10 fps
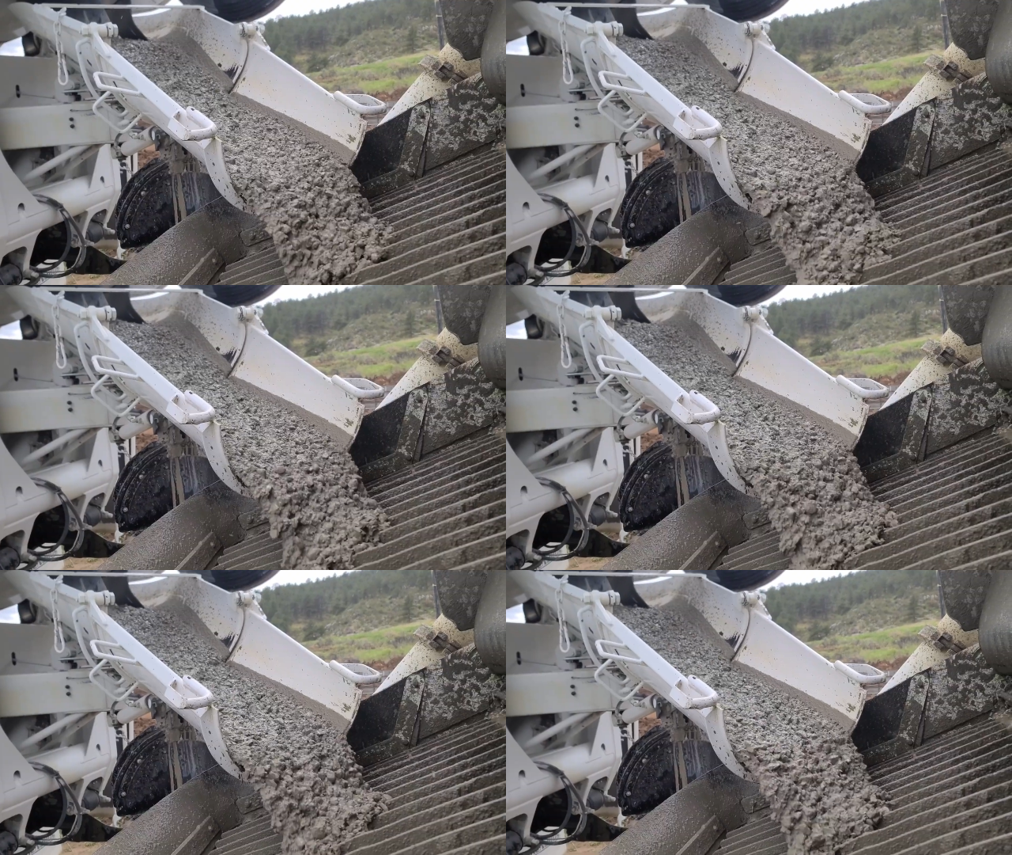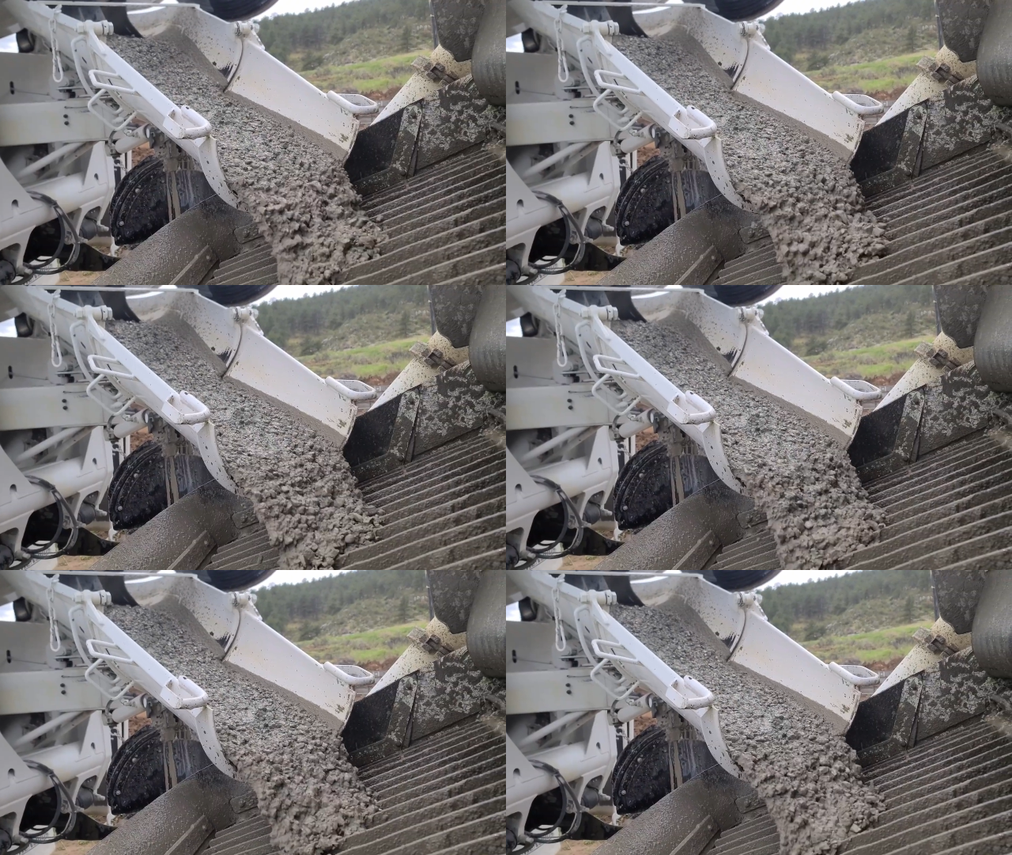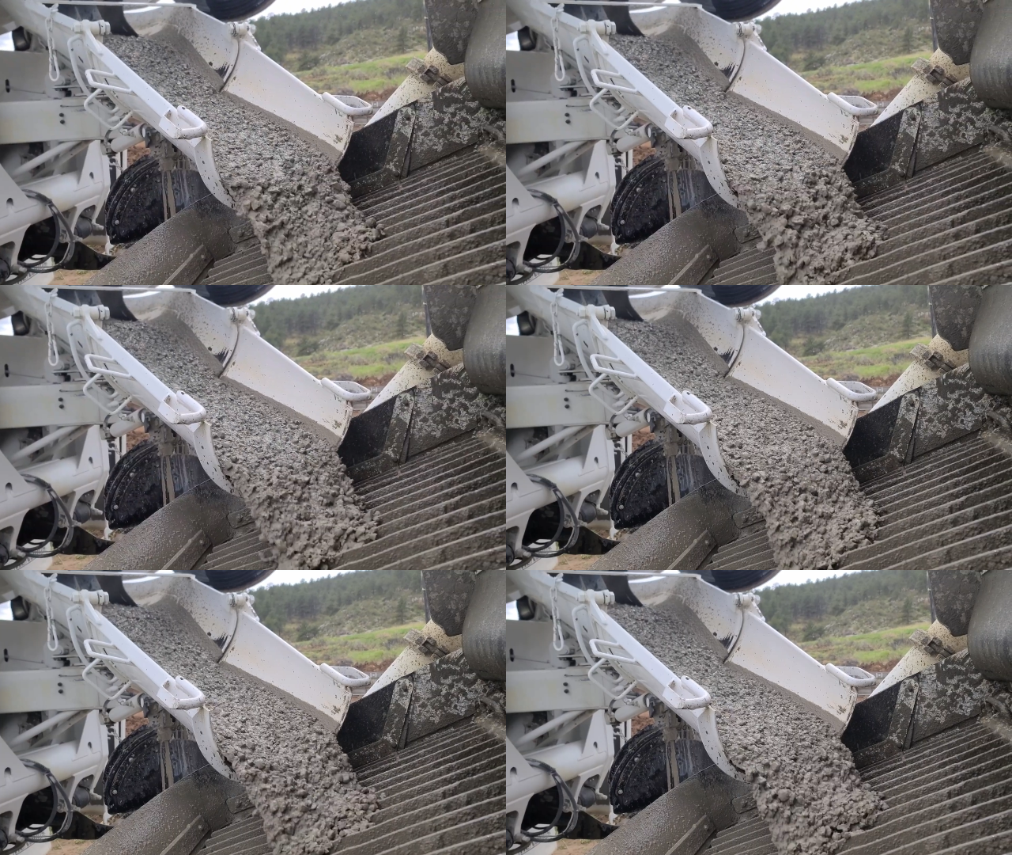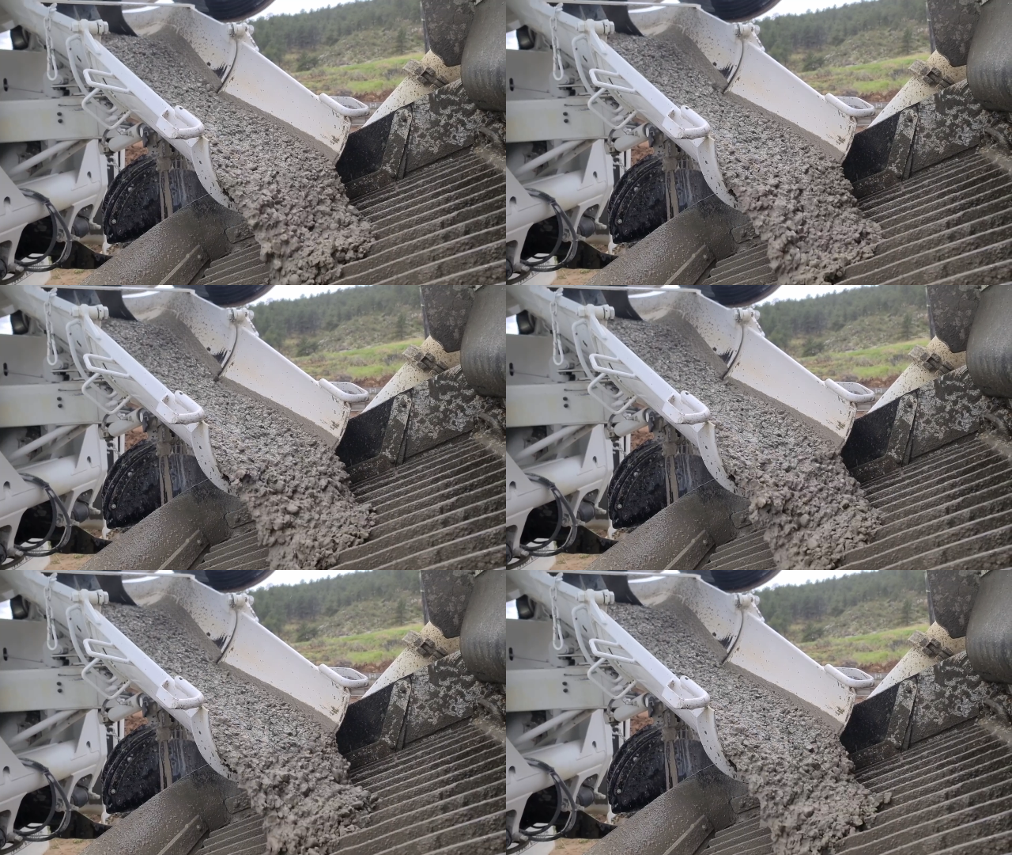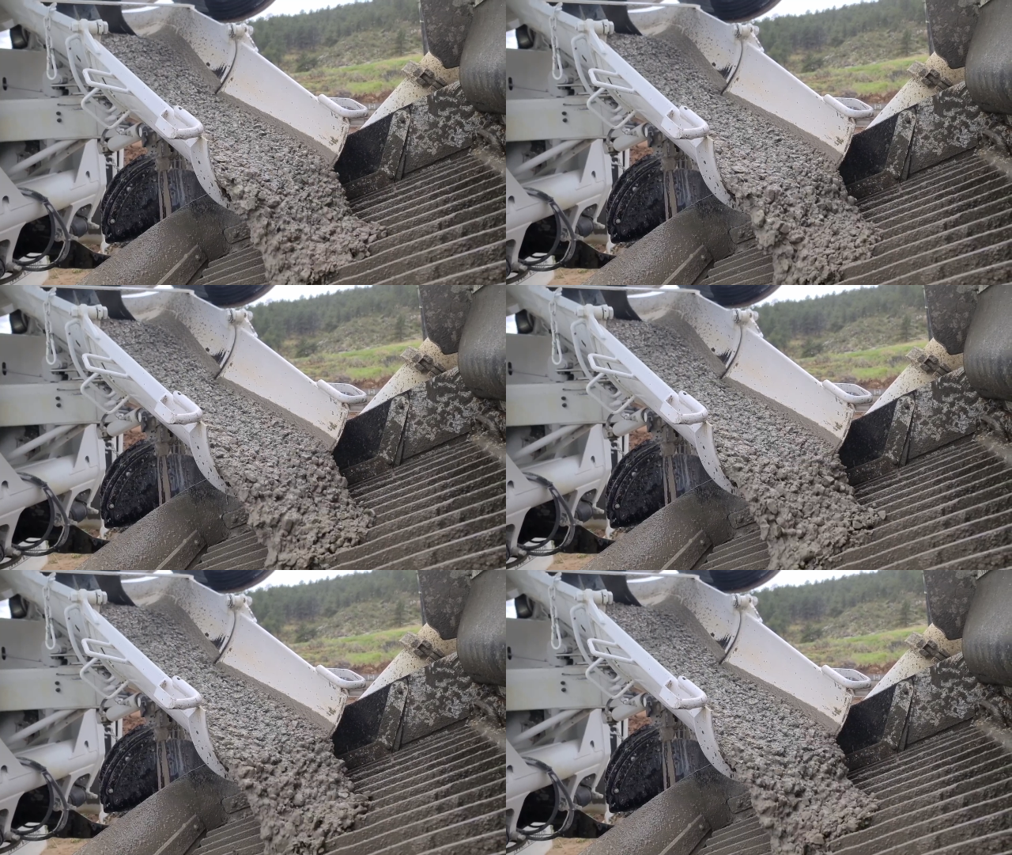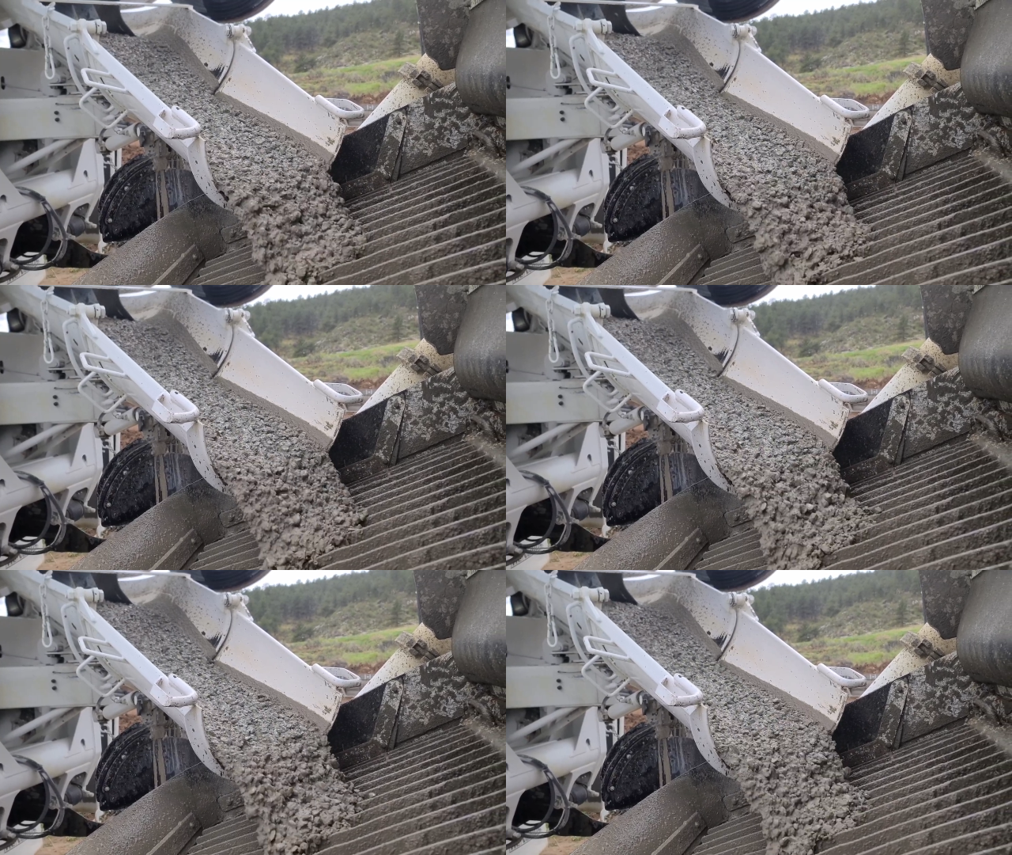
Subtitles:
Nobody's mouth can be seen.